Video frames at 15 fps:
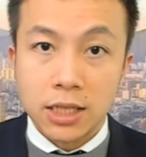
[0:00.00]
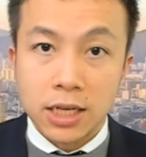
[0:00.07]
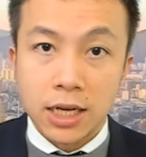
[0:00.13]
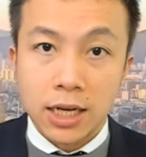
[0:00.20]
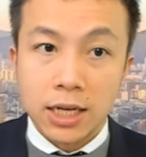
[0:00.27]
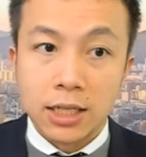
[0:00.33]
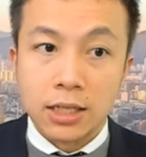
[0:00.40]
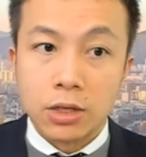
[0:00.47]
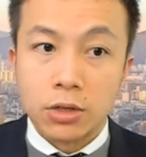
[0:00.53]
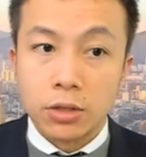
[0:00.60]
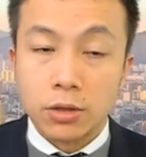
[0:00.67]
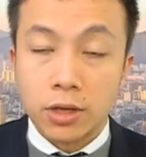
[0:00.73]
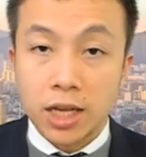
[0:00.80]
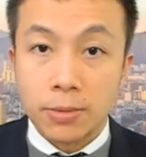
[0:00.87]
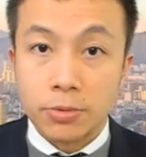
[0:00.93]
and
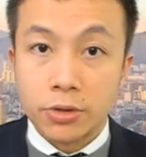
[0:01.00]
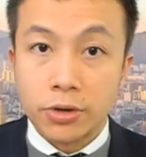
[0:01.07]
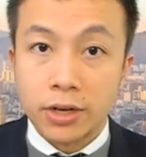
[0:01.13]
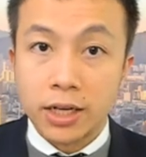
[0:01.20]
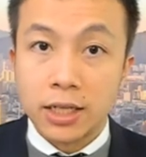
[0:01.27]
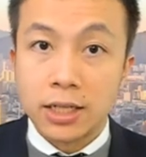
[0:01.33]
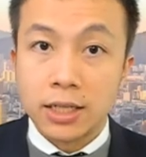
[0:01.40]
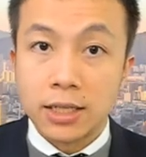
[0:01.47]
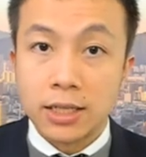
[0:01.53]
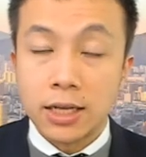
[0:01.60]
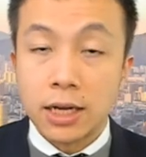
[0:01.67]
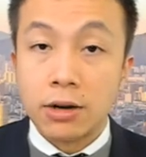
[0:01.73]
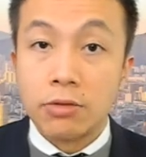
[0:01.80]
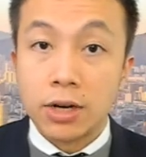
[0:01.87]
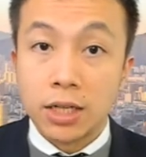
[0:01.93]
also capturing this
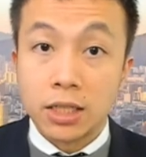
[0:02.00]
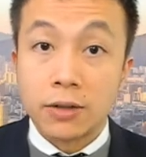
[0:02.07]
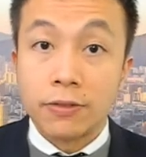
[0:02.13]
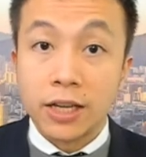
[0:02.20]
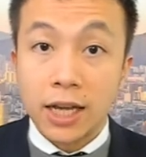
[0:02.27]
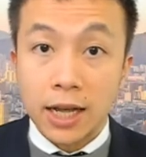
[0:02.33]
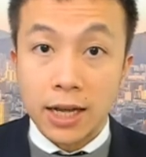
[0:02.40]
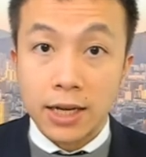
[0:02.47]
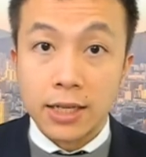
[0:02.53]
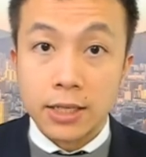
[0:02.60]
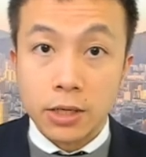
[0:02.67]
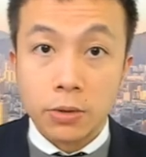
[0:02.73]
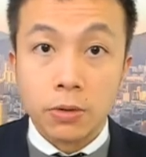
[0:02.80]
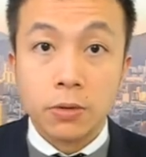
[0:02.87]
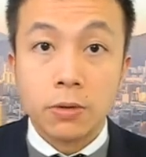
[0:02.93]
relatively high yield.